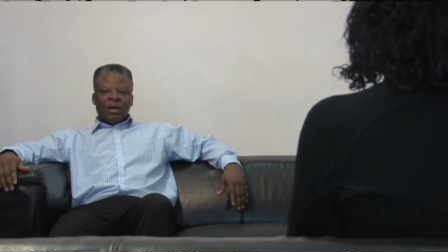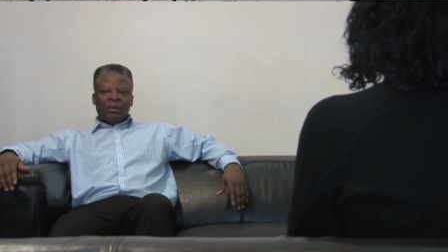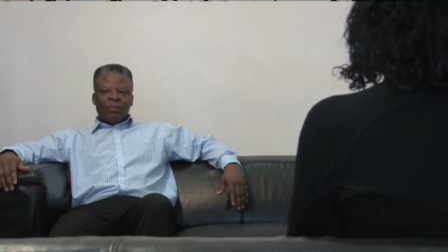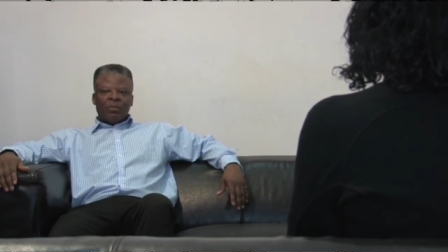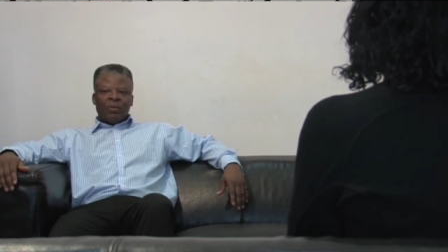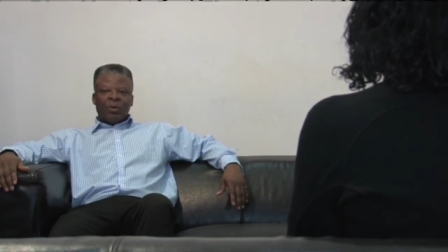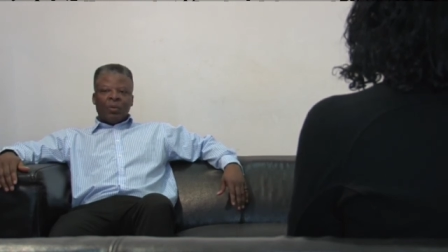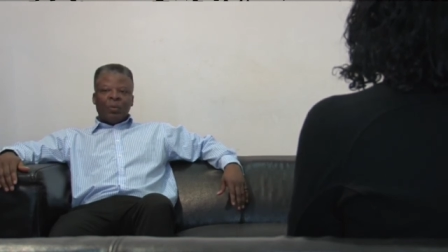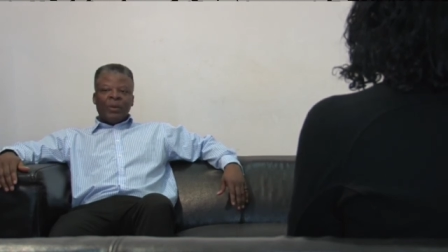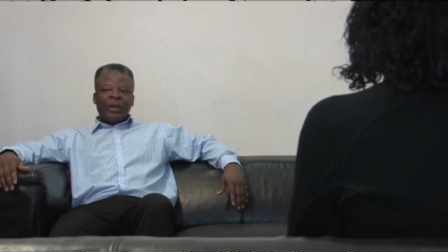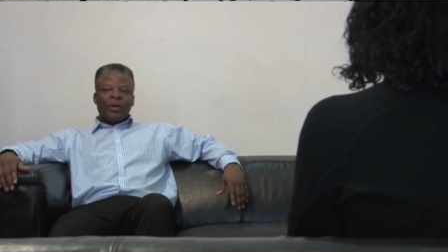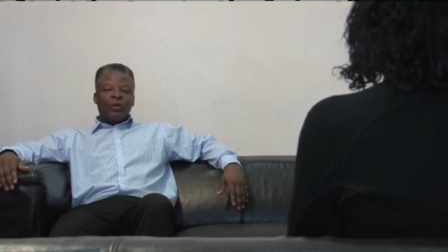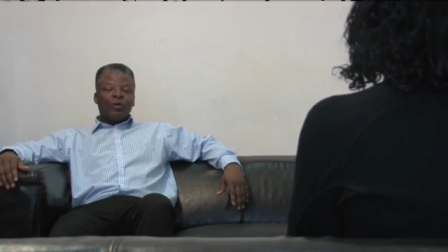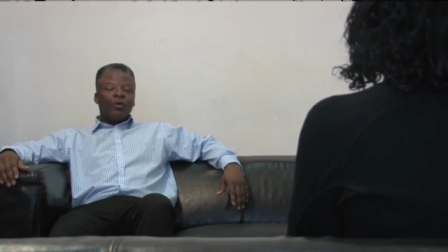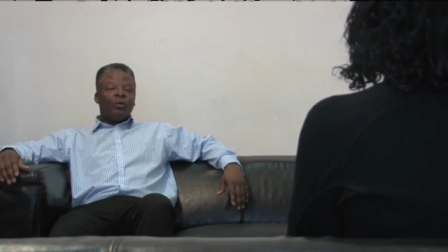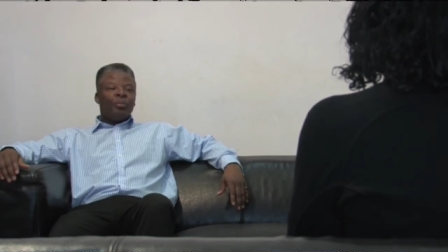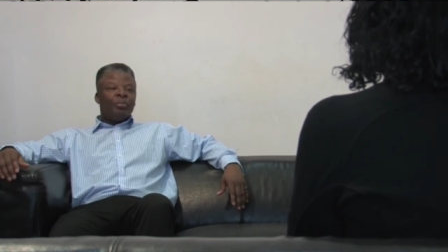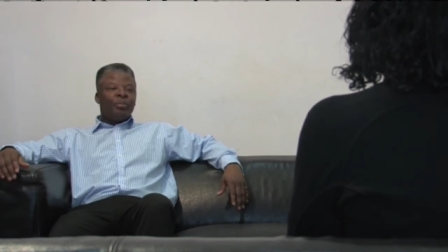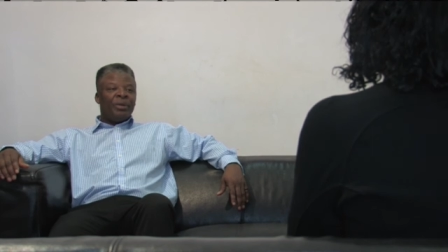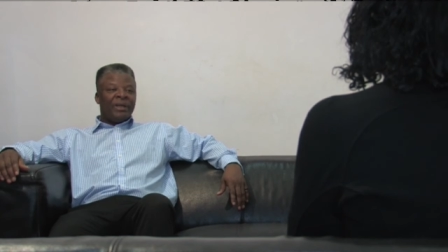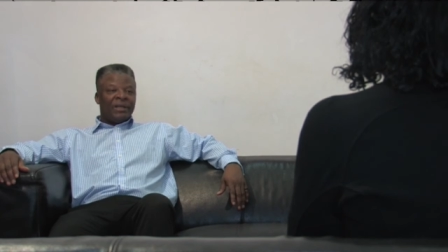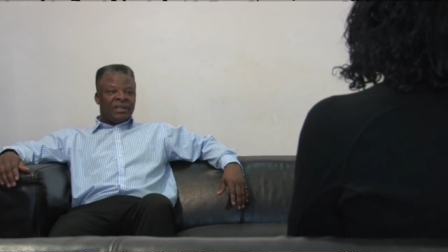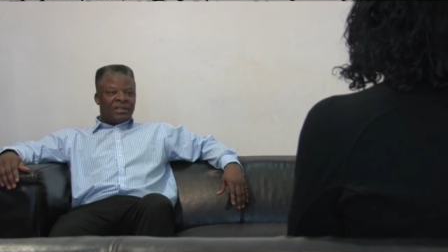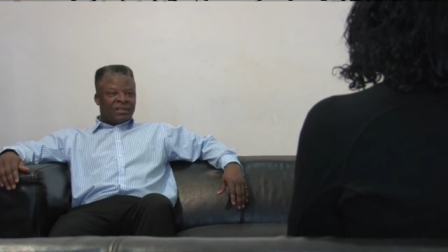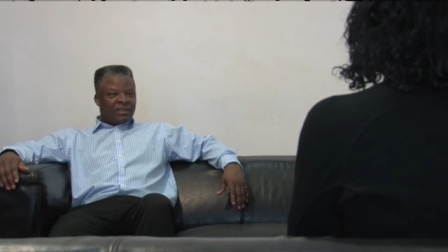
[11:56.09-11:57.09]
what we call
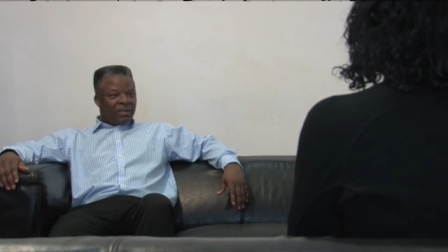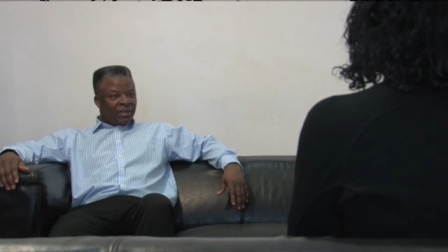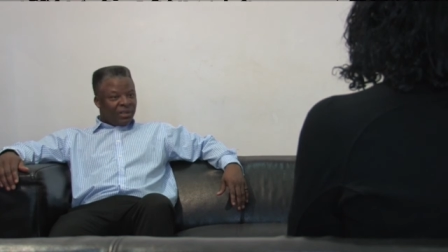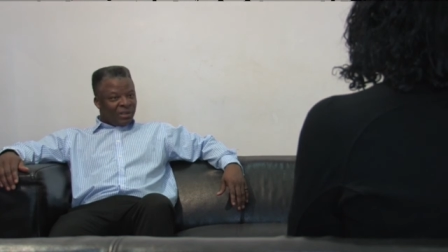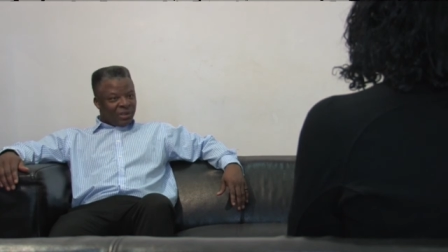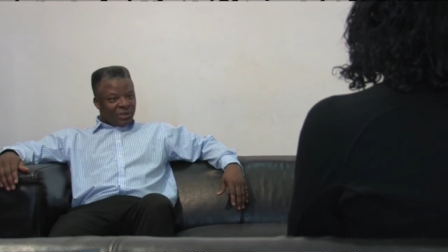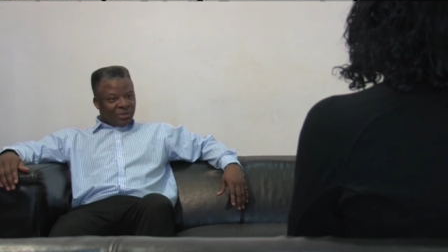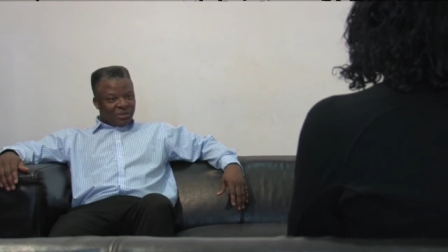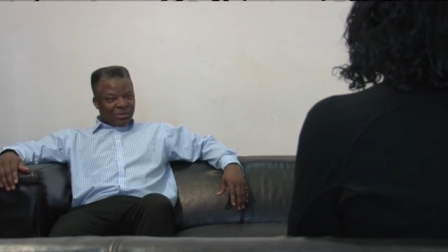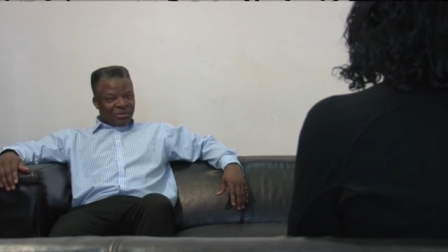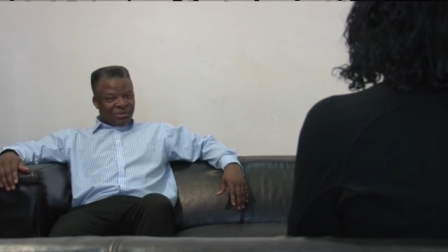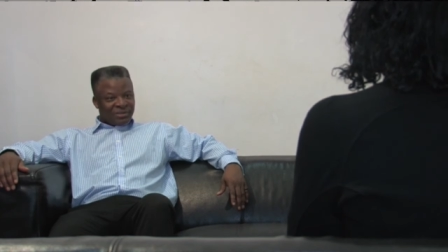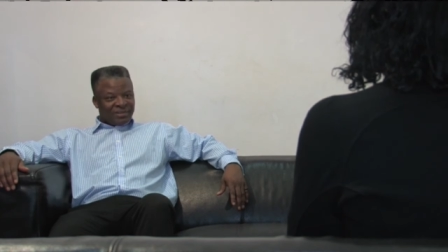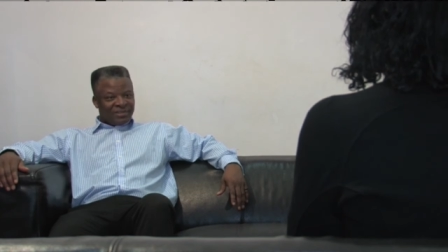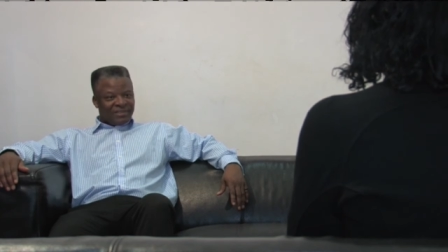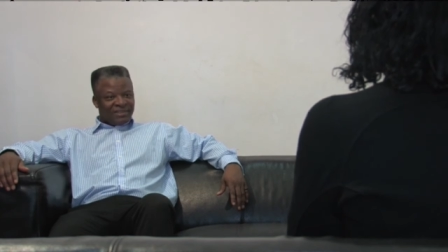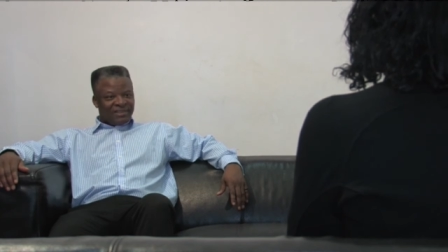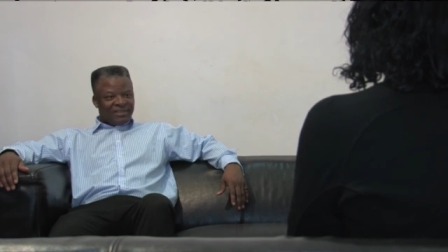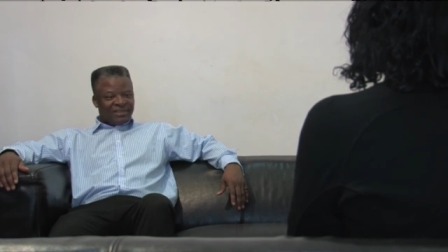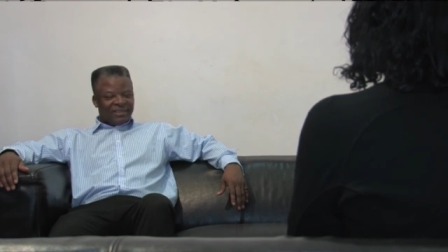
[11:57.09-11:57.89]
big circles.